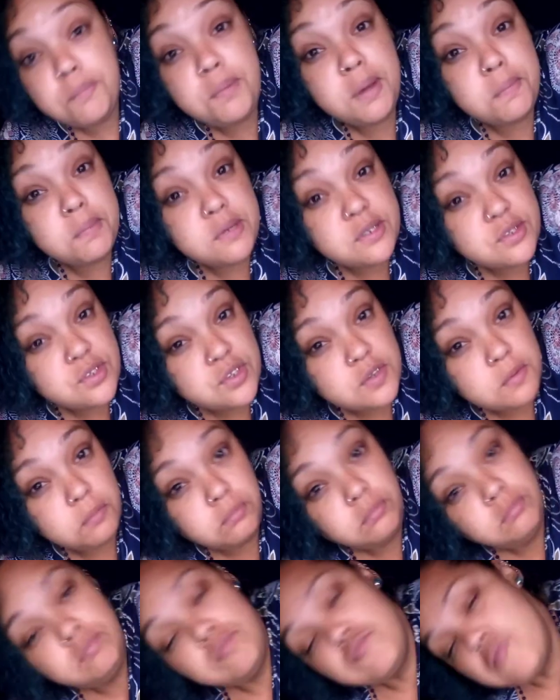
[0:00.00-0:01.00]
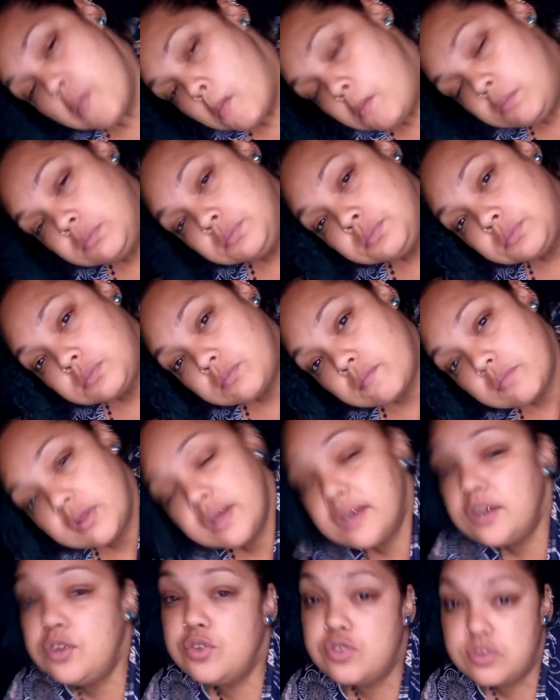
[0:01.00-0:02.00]
Peppers.
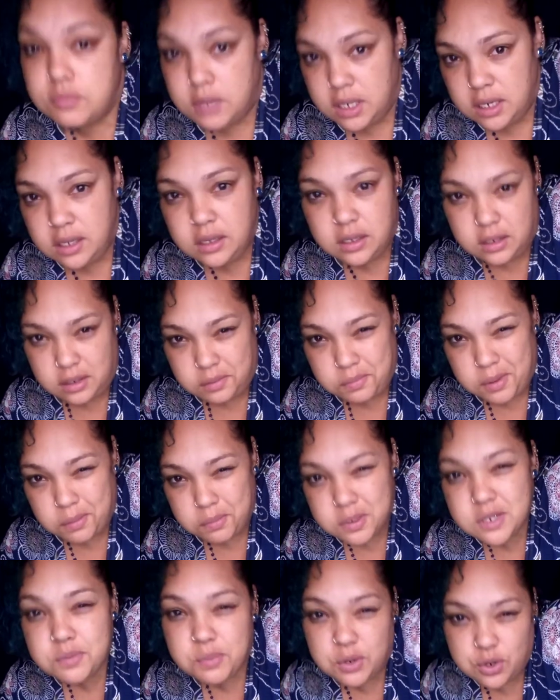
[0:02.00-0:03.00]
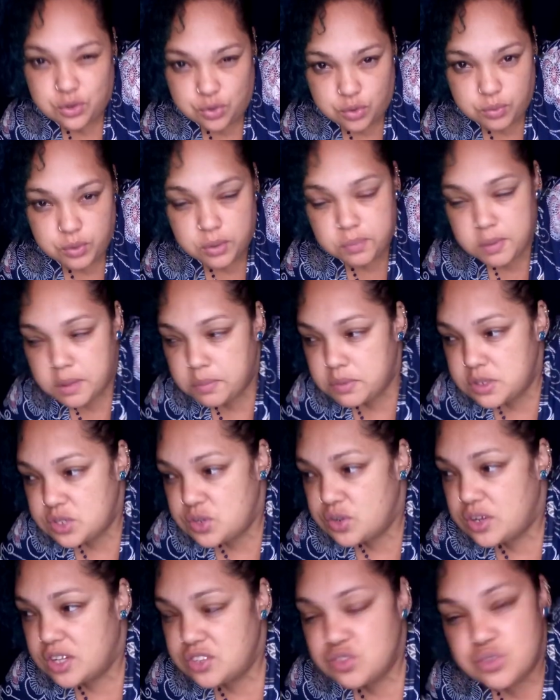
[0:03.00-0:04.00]
You can use mainly green peppers, but robot peppers
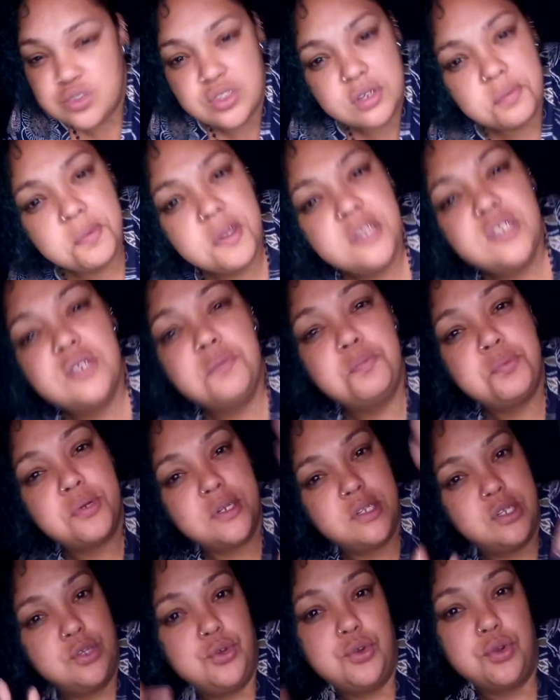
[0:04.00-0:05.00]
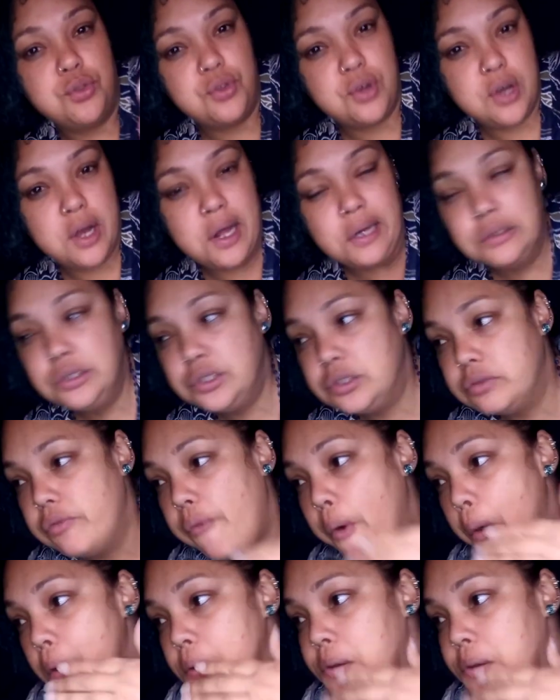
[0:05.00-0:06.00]
are nice because it makes it pretty, you know, the colors.